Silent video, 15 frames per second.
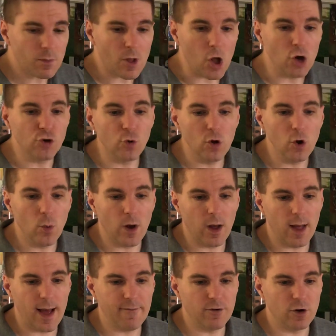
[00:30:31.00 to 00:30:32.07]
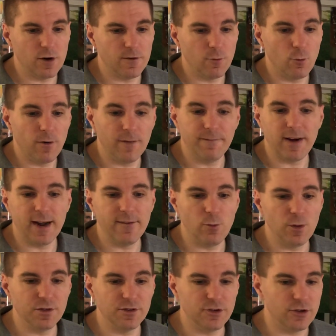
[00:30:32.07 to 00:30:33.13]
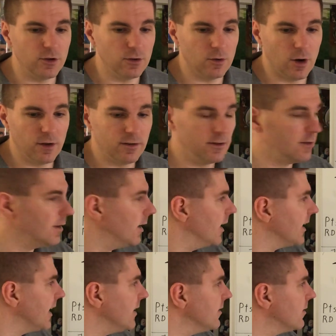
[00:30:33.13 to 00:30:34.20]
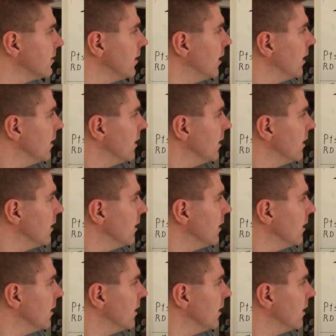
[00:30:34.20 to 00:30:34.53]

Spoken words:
are doing well, having gone 5 wins and 2 losses against